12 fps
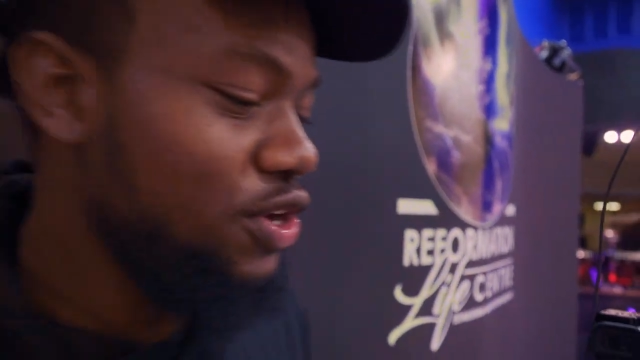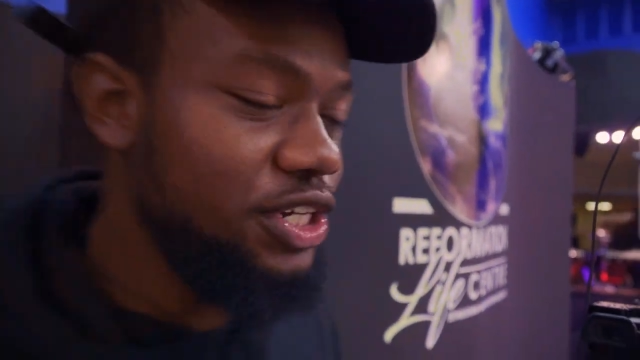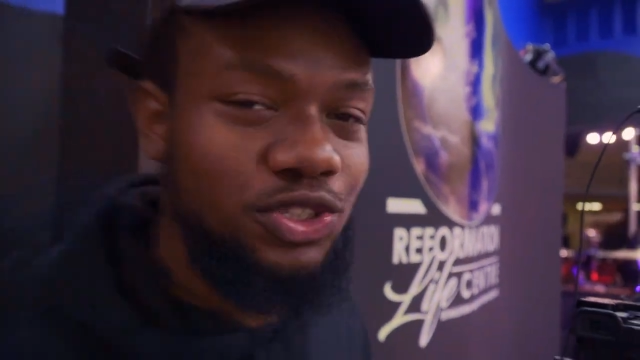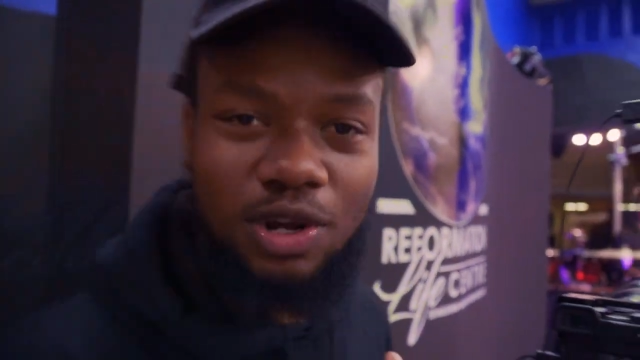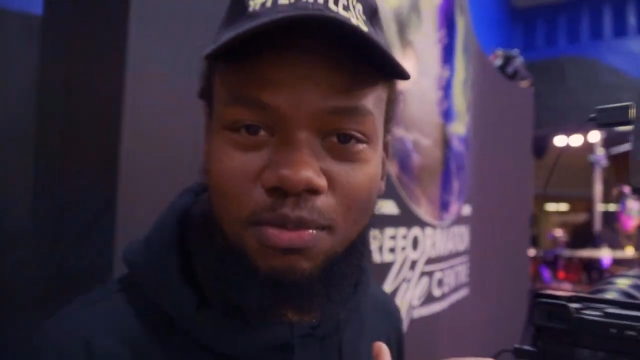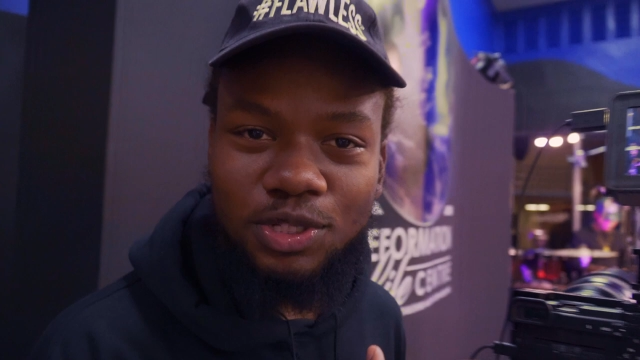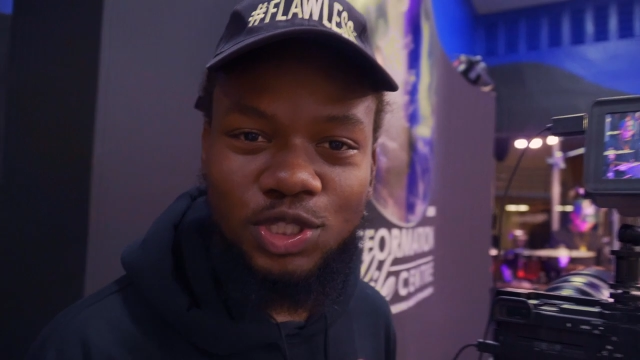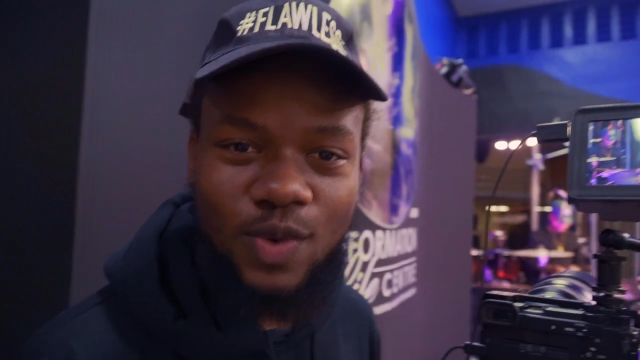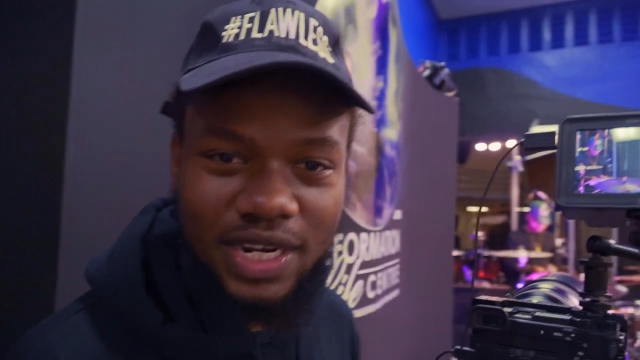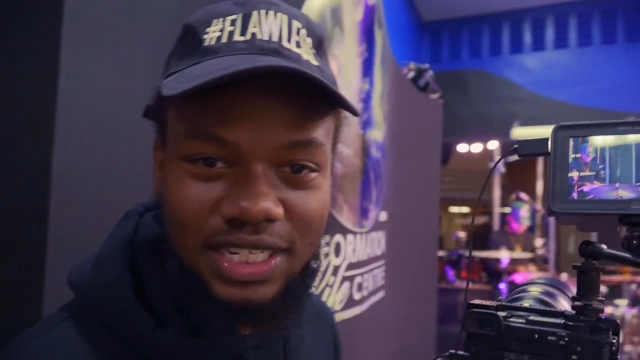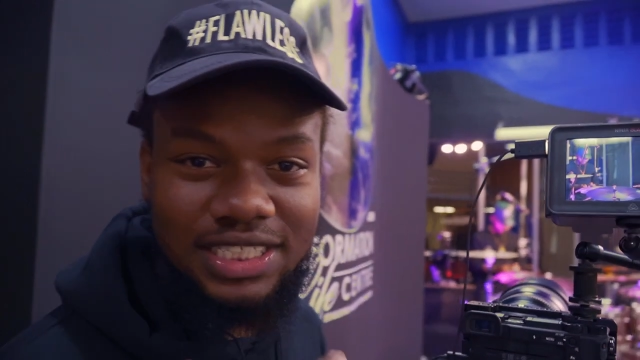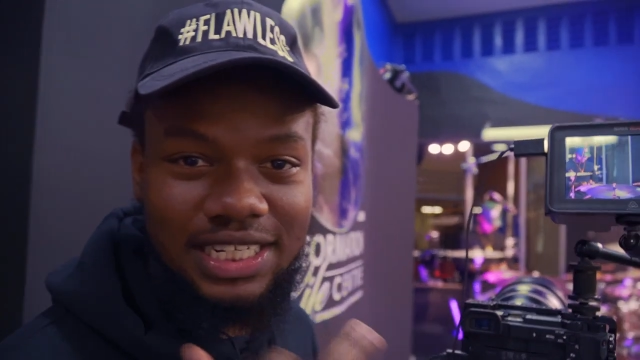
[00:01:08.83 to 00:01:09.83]
on the drummer, so
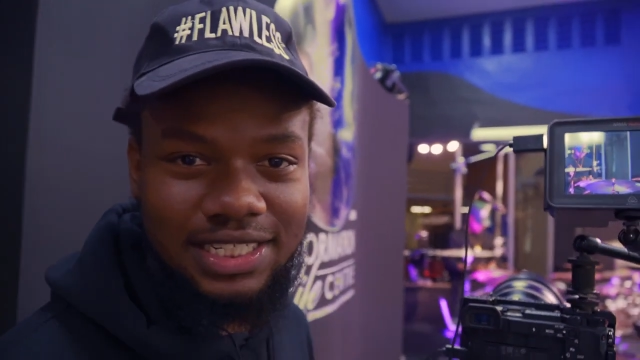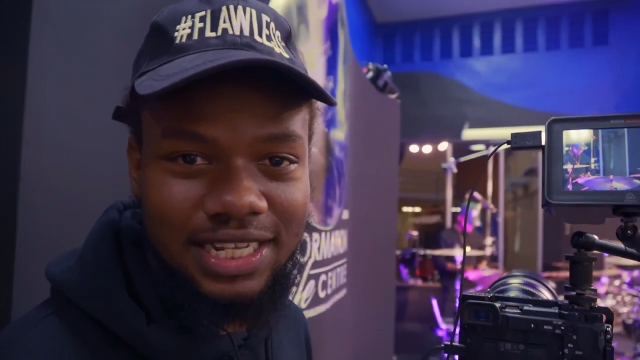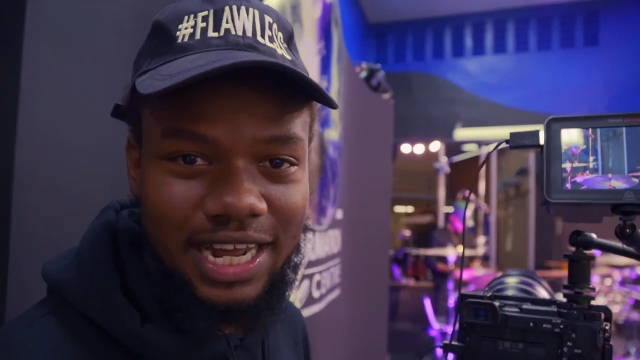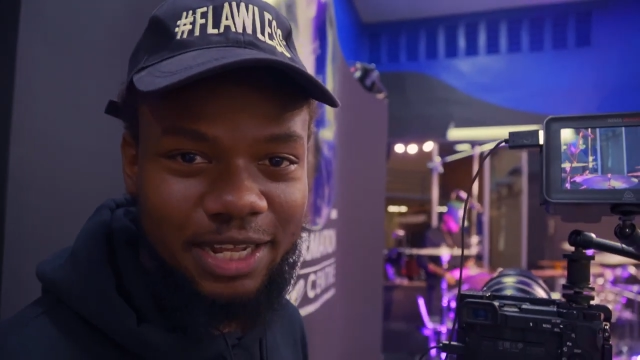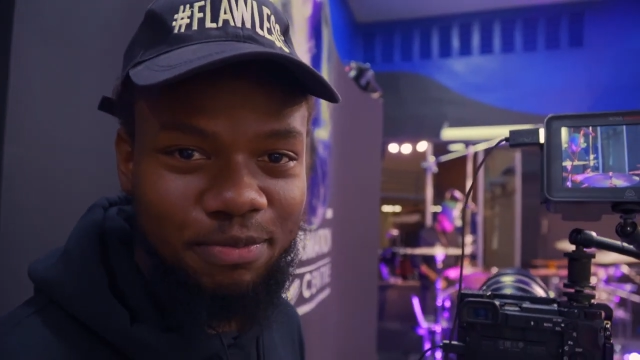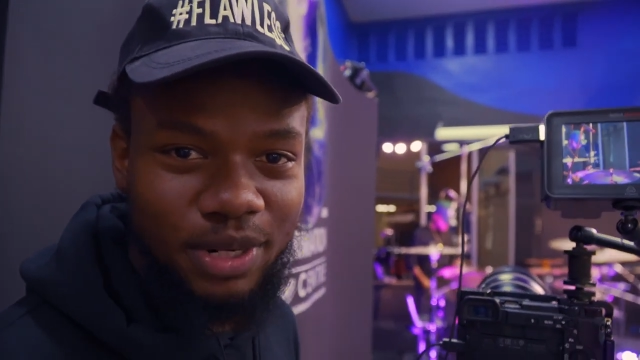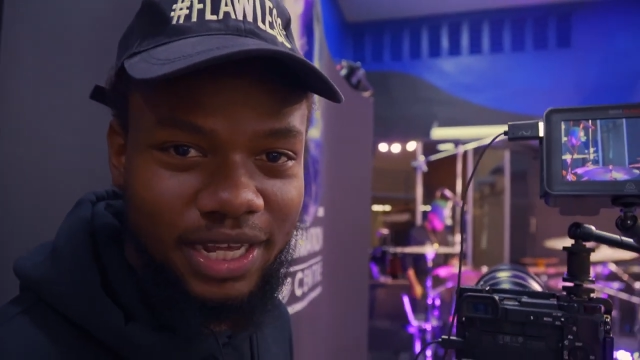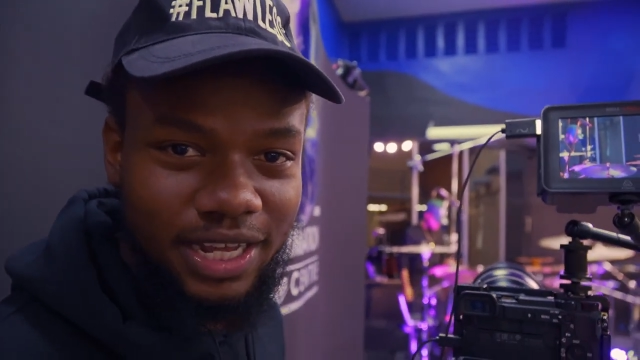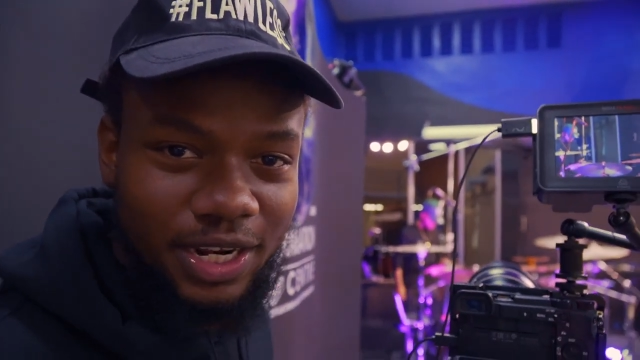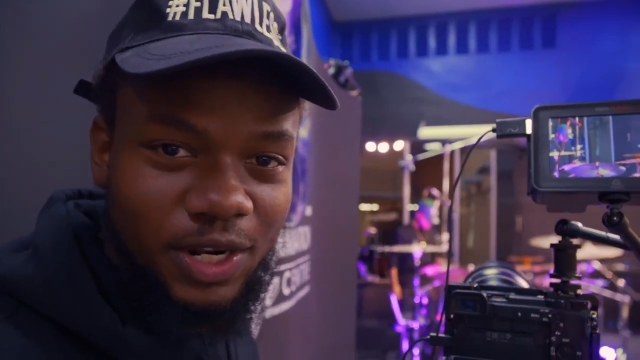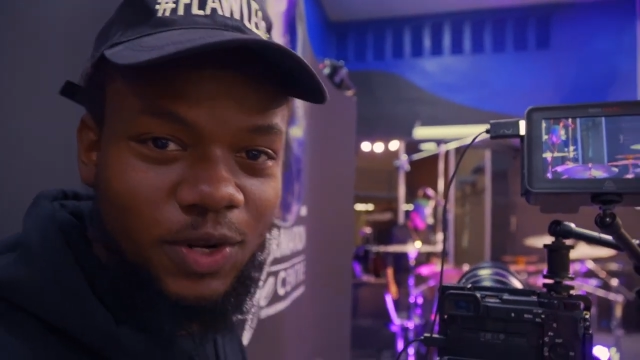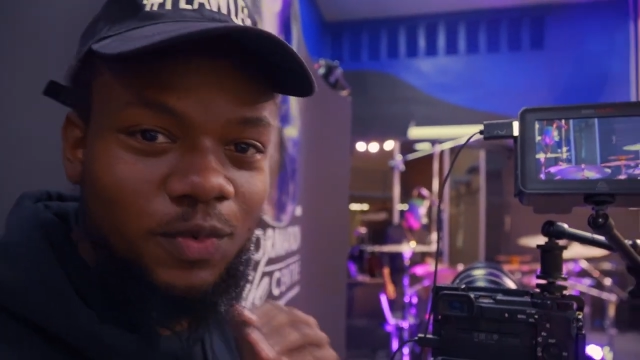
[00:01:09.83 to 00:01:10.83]
when he's sitting and he's
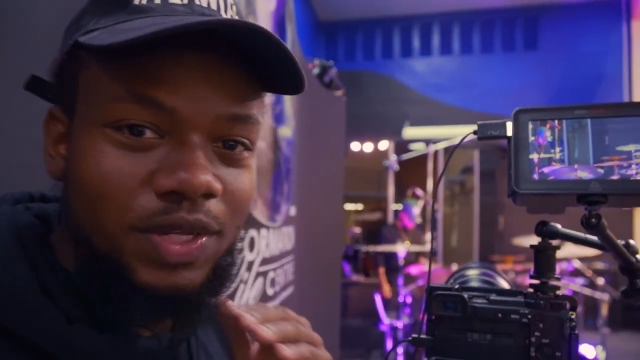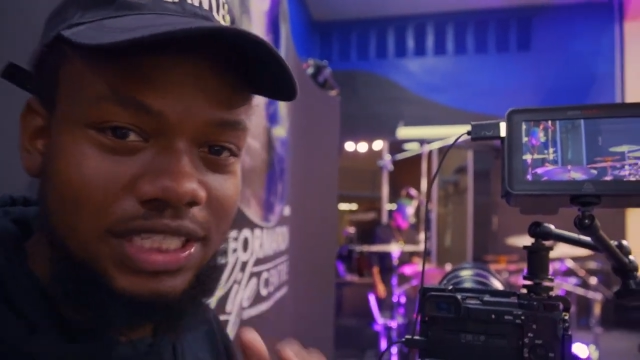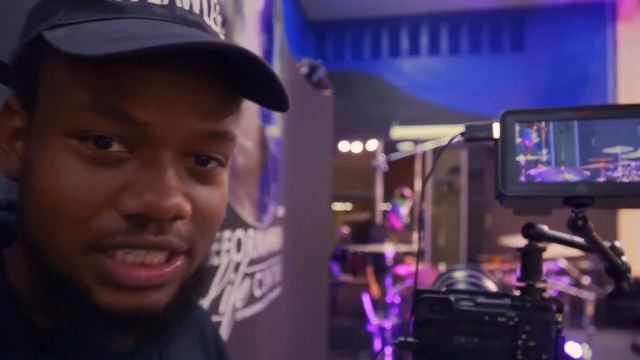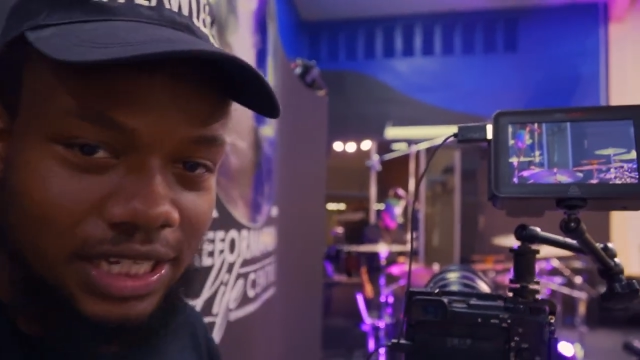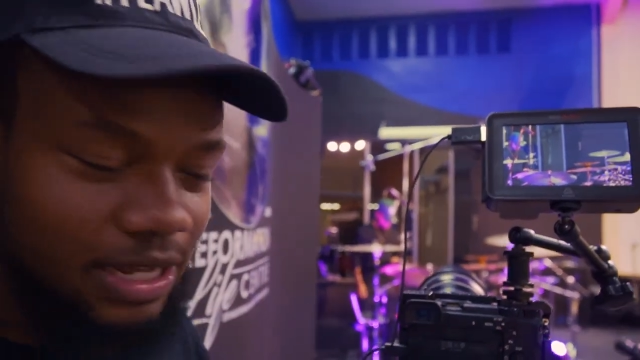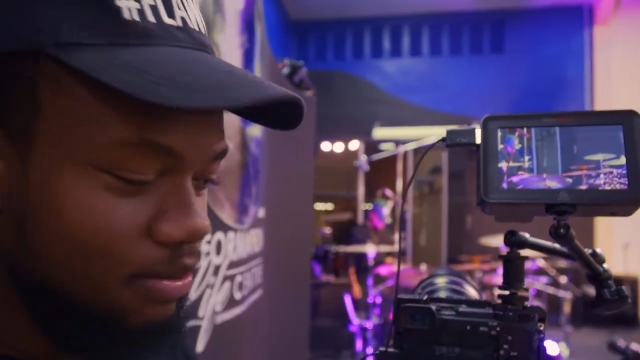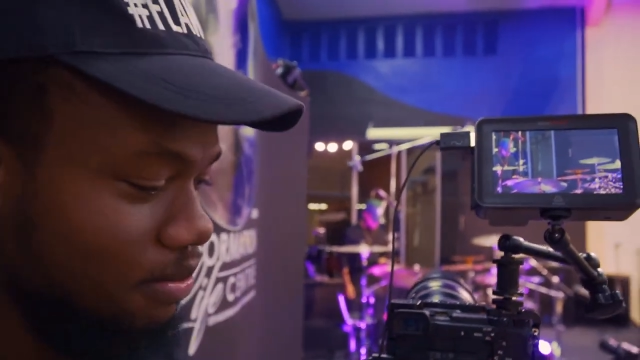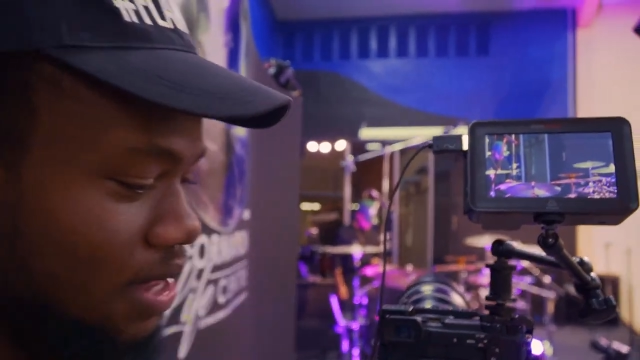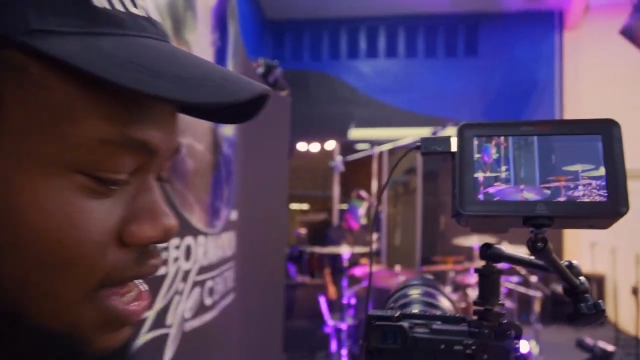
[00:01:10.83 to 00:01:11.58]
playing, we'll see him,